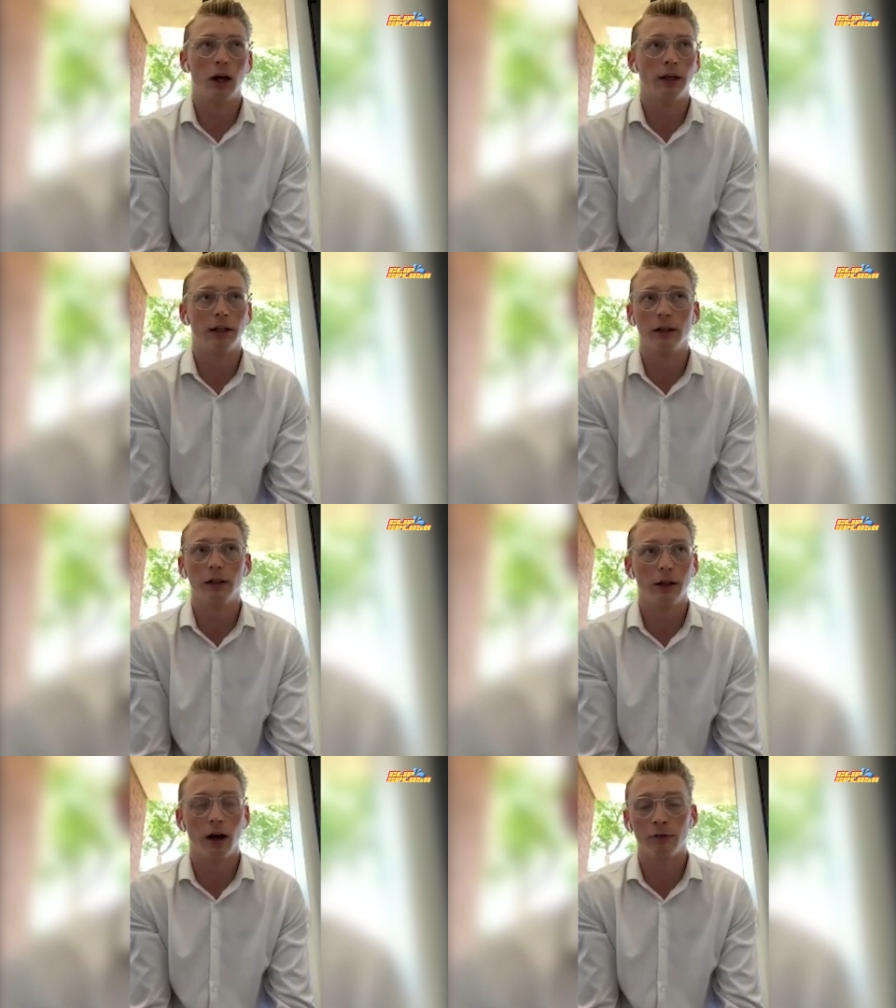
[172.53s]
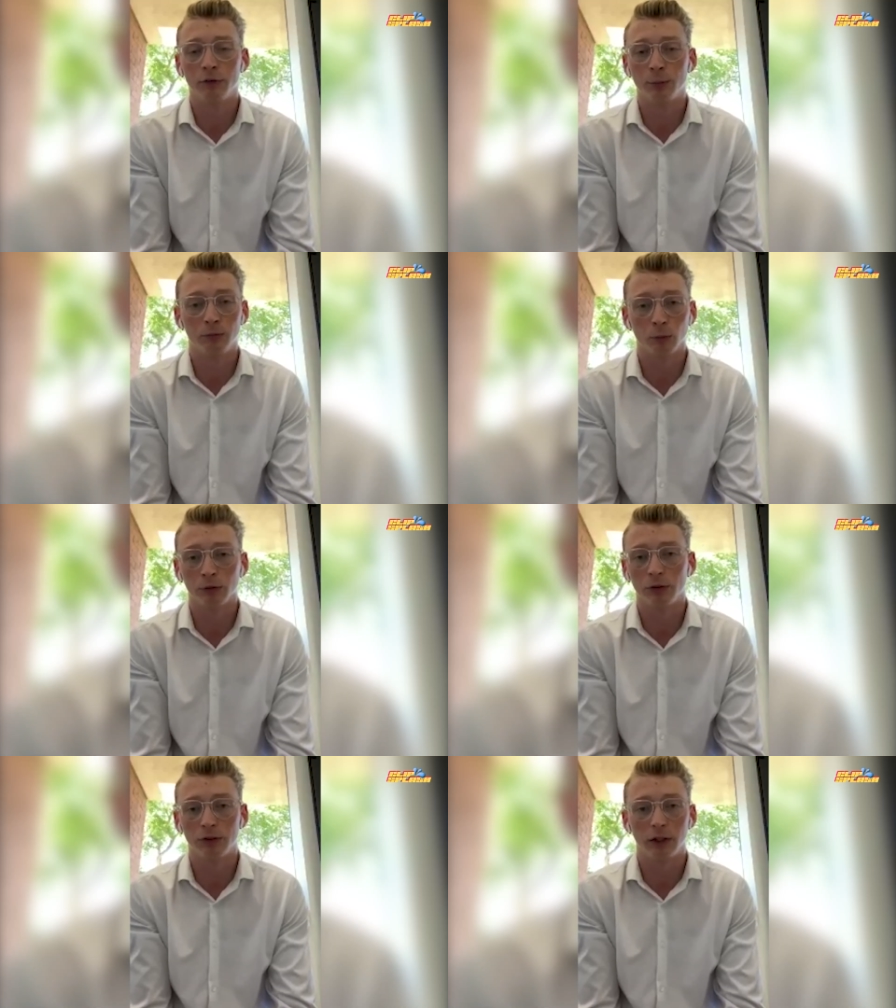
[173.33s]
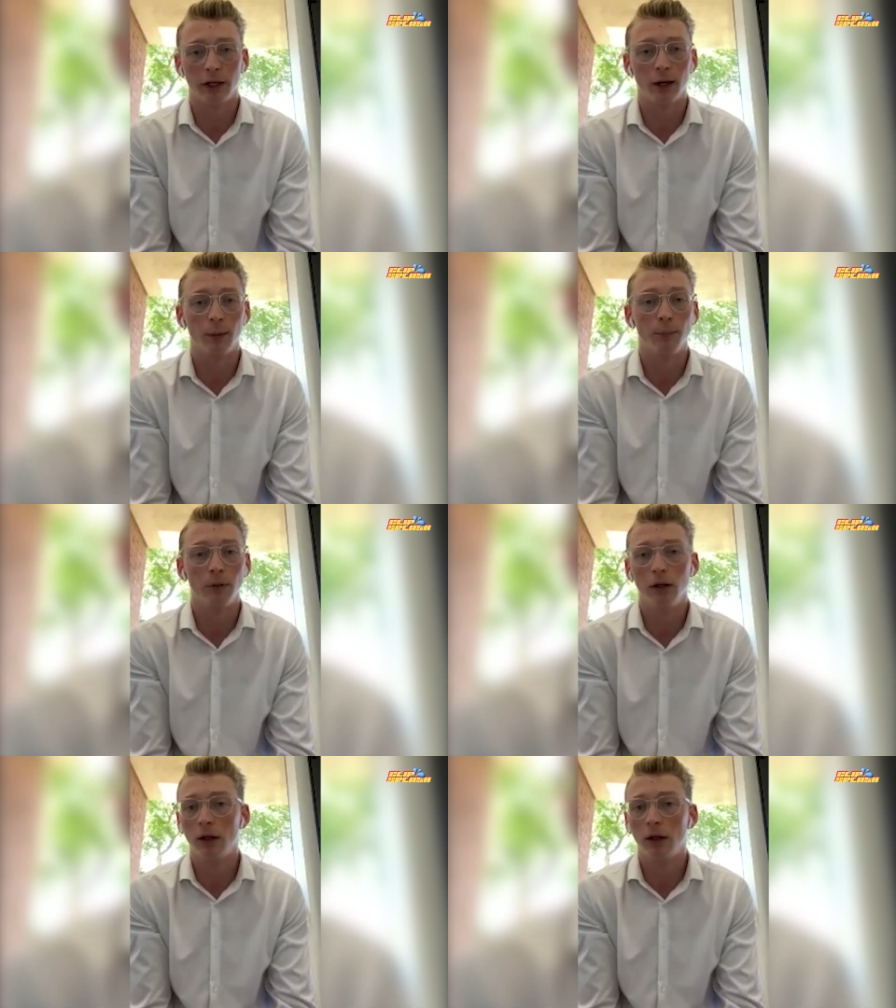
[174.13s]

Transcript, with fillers: I get into the office before 6 a.m.,